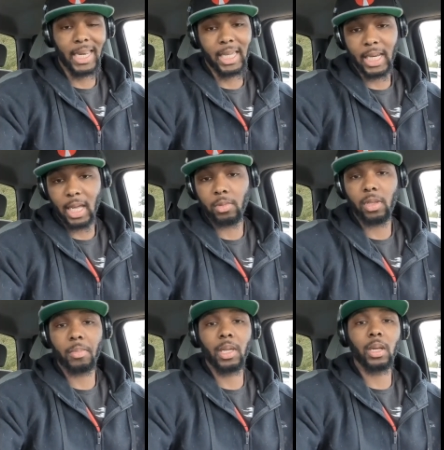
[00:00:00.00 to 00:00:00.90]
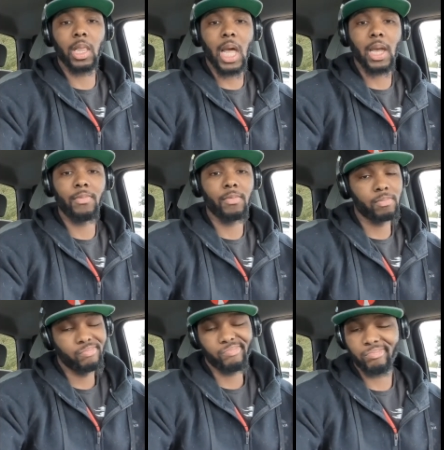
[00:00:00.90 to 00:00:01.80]
it can help them in their life,
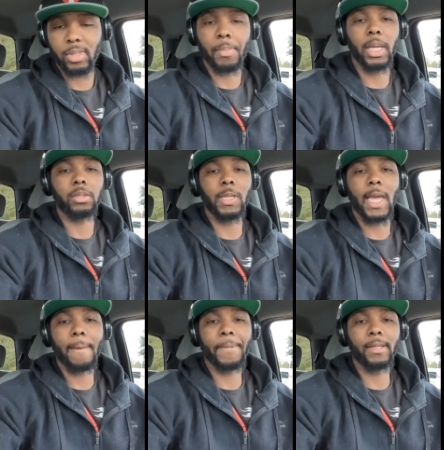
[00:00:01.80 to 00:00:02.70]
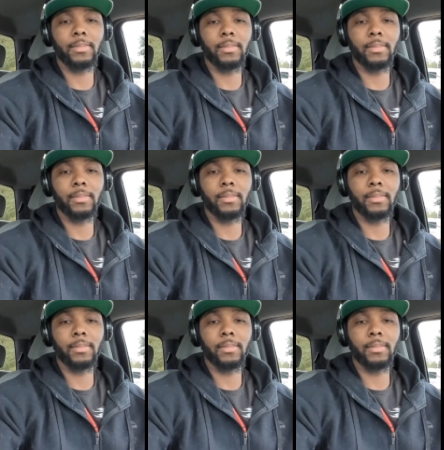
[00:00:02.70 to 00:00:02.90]
that makes me happy.